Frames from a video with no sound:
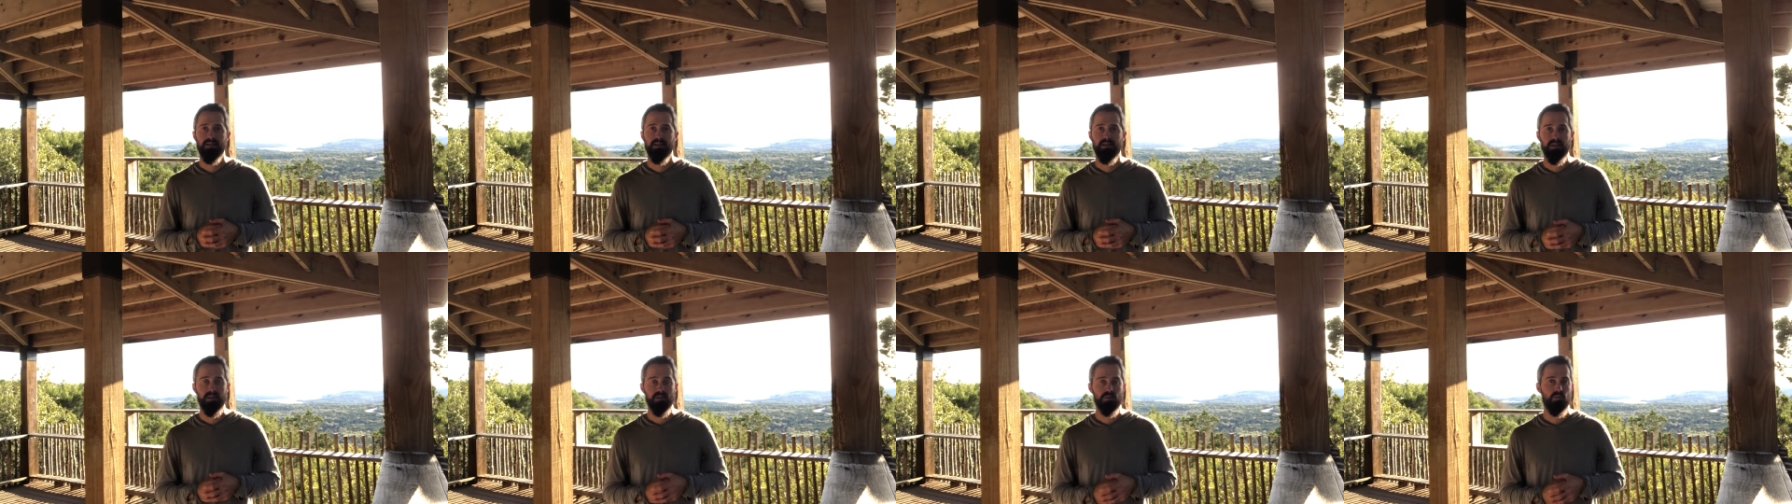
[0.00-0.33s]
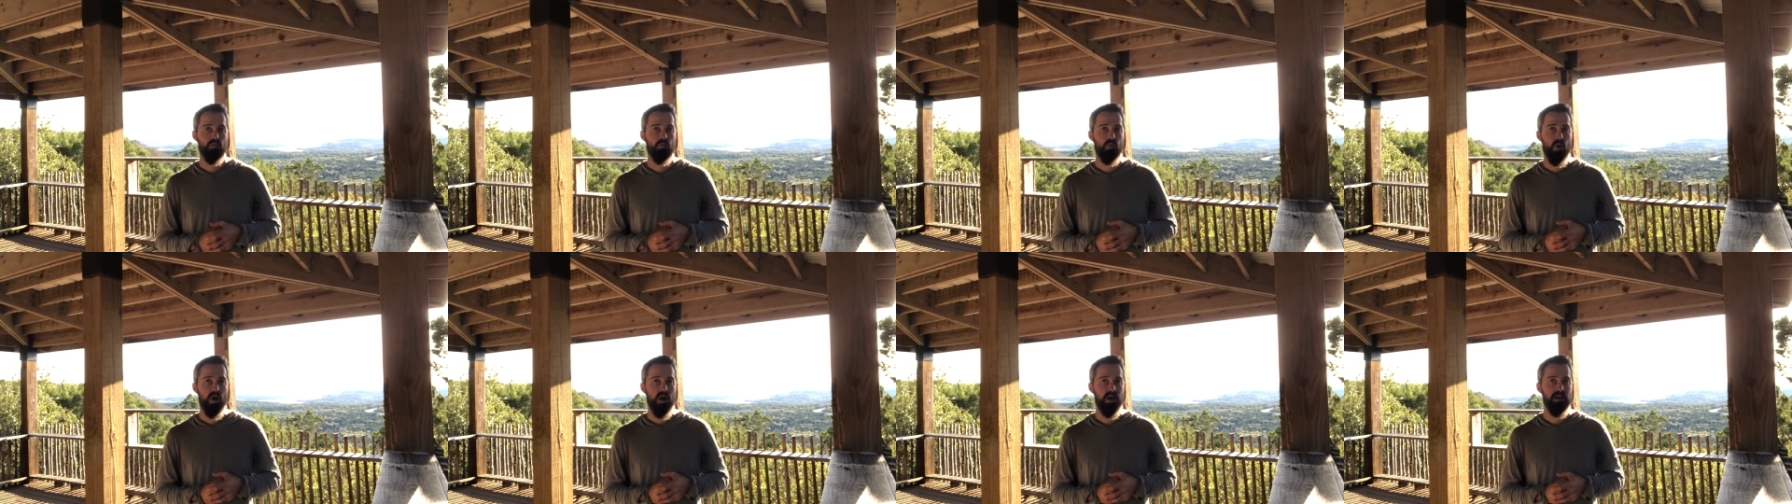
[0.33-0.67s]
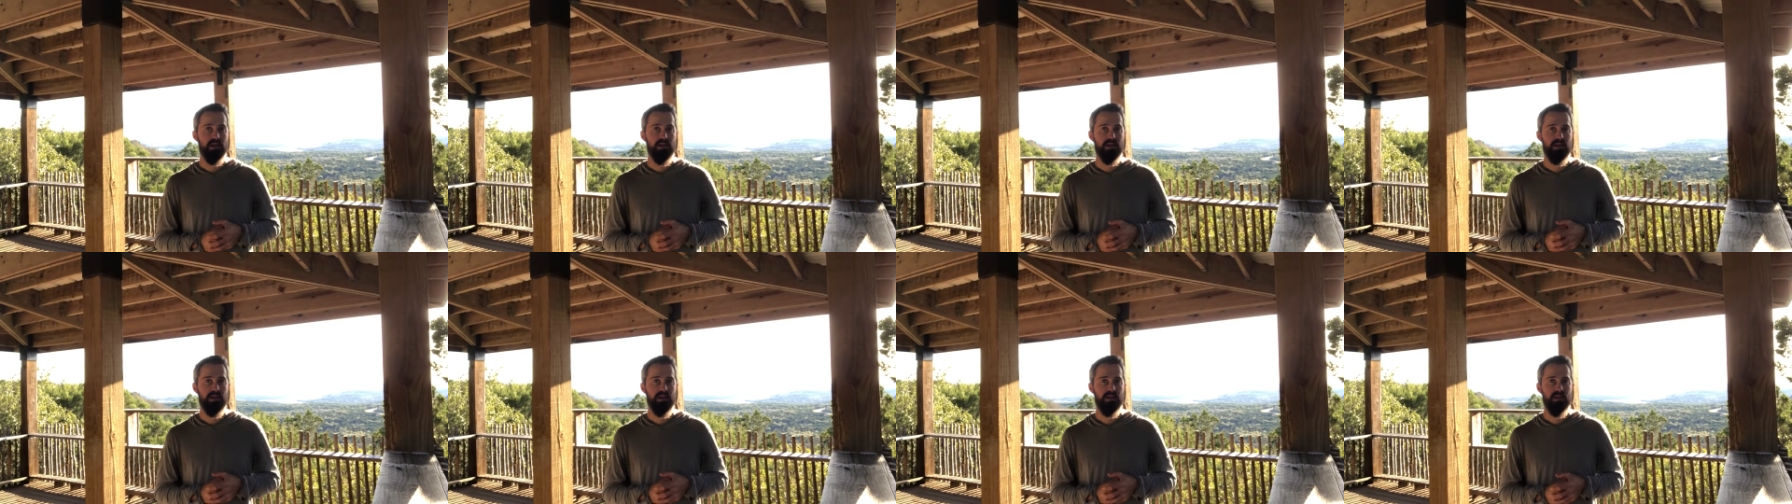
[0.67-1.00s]
That's
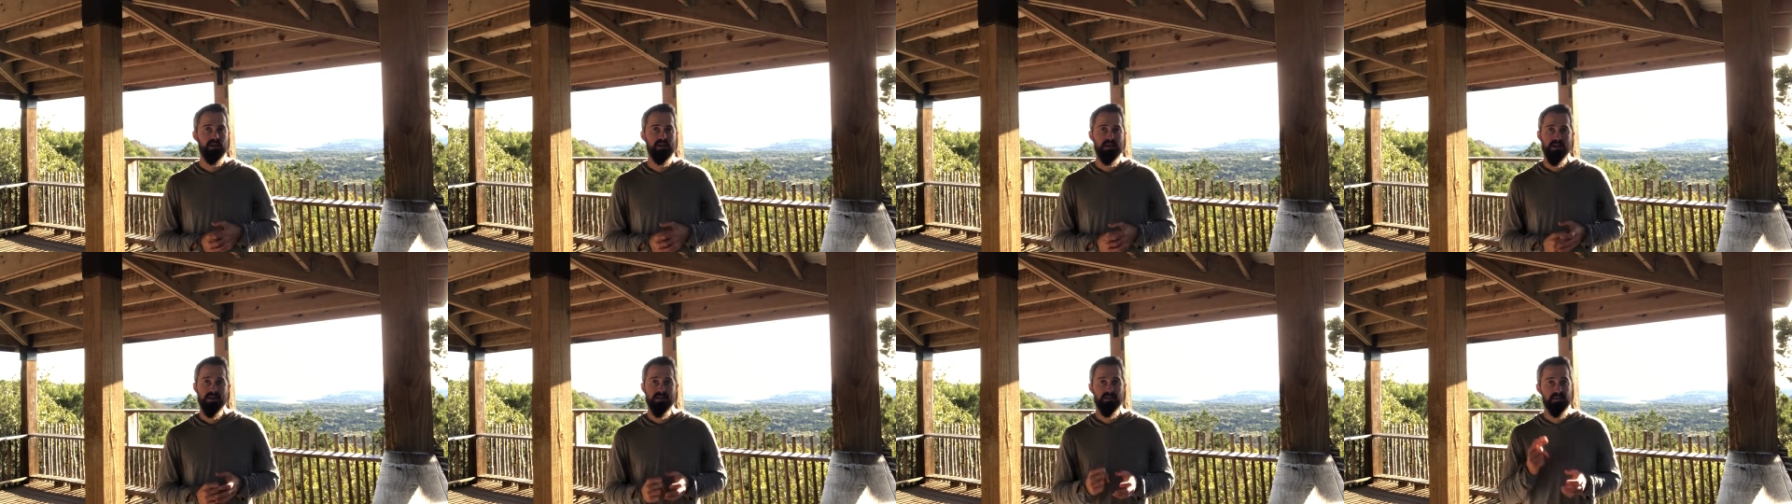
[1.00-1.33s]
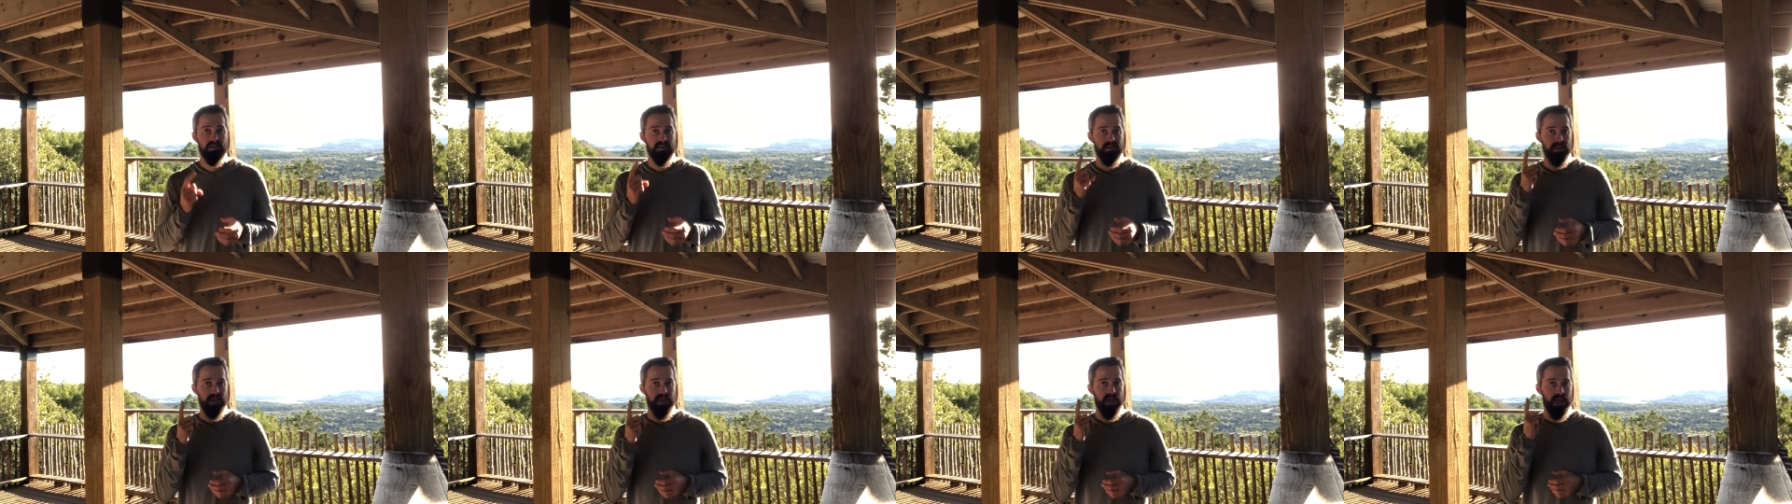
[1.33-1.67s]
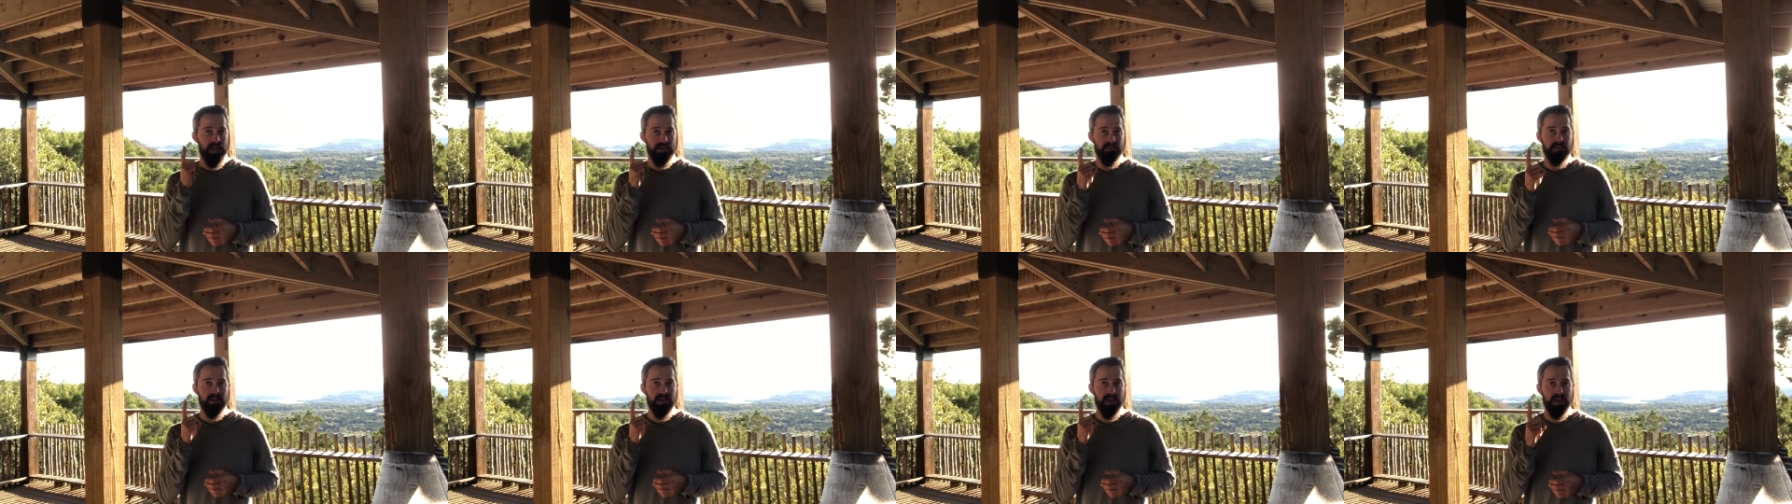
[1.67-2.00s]
one, that they
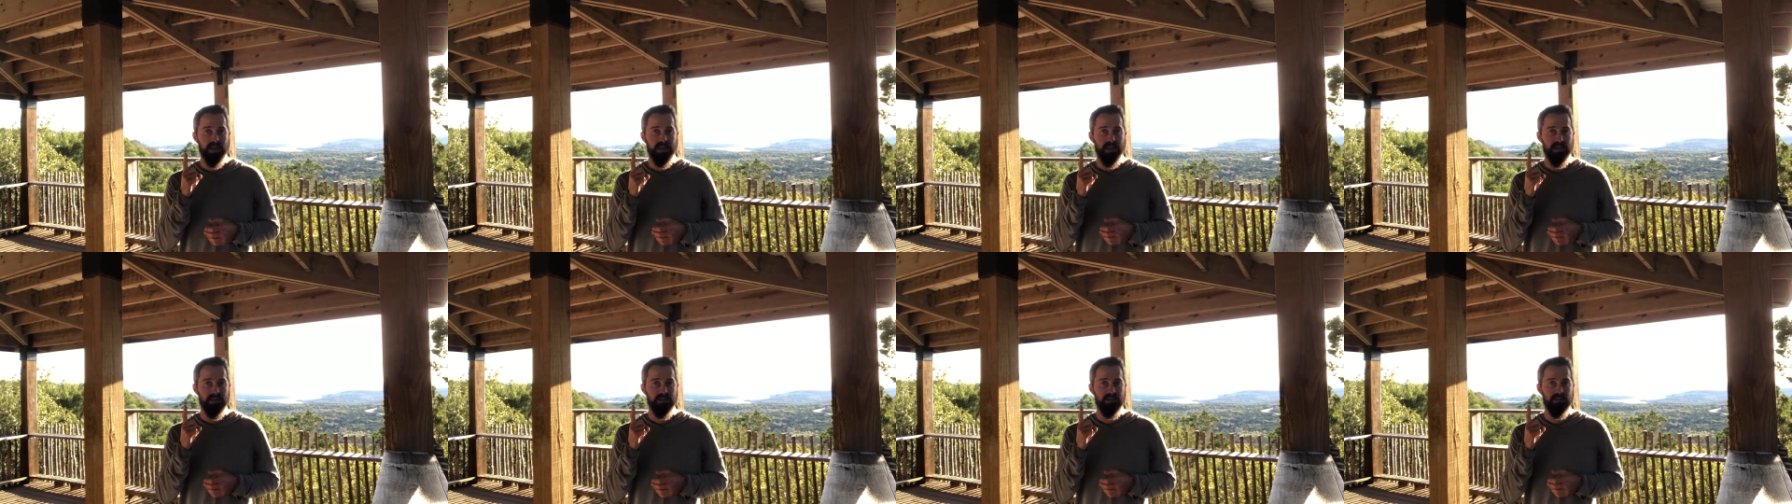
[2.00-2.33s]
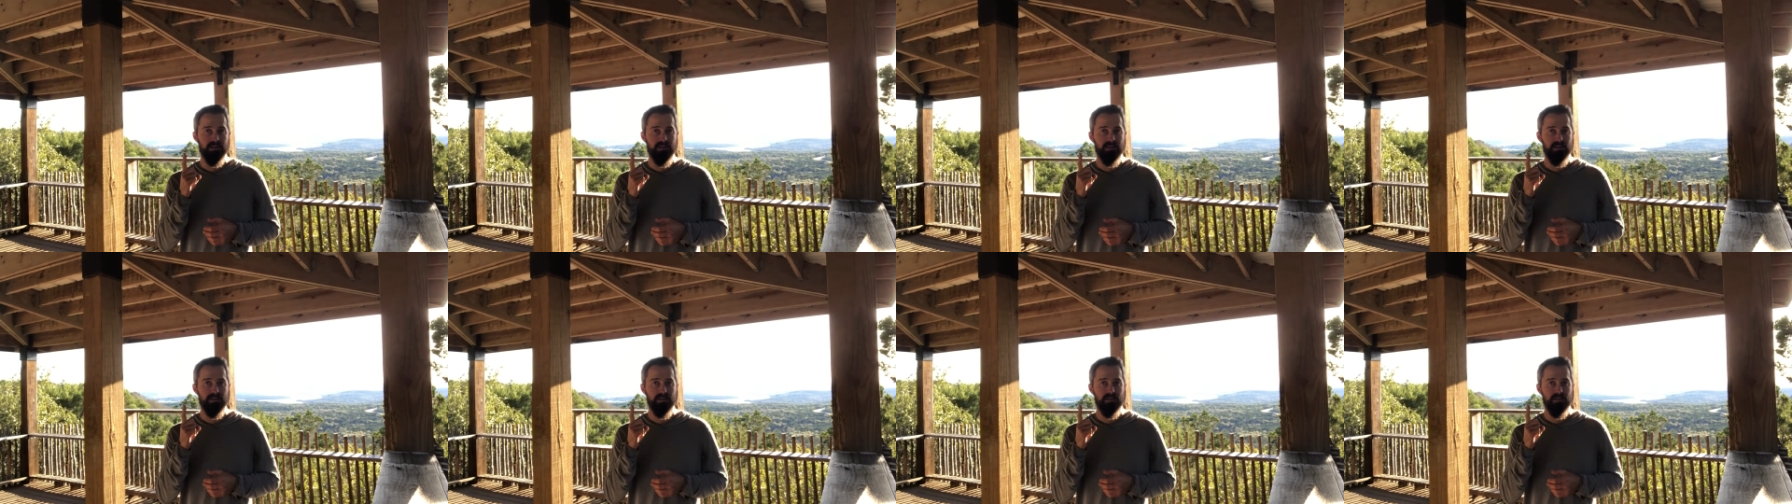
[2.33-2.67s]
have a need.